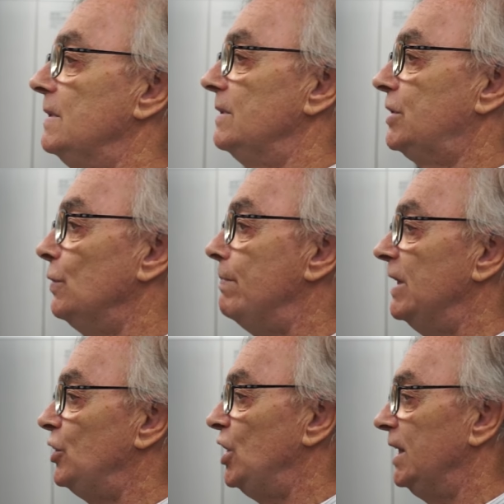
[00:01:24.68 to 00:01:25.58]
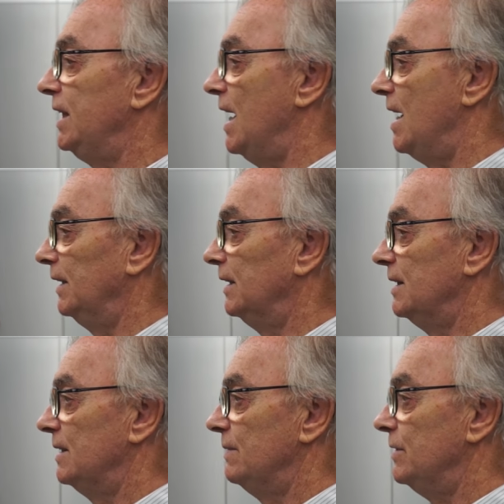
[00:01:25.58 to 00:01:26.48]
submachine gun
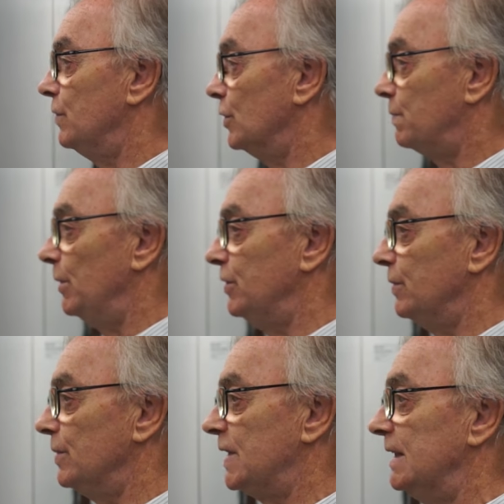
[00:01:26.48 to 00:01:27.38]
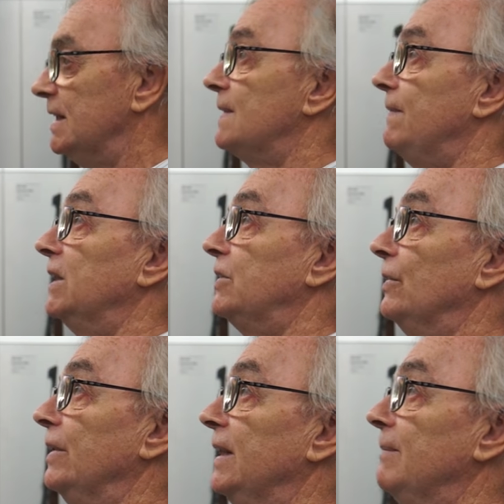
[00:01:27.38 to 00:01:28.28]
which was produced in this
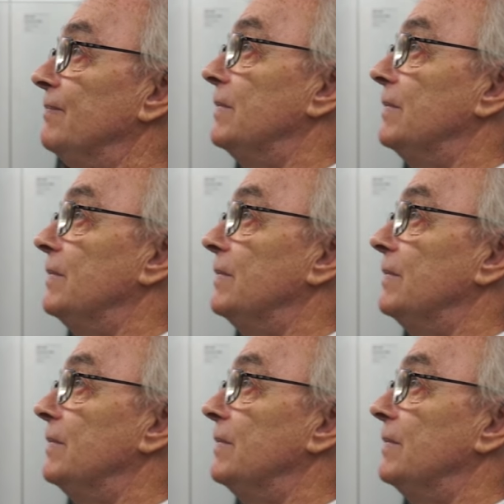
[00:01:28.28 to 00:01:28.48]
factory,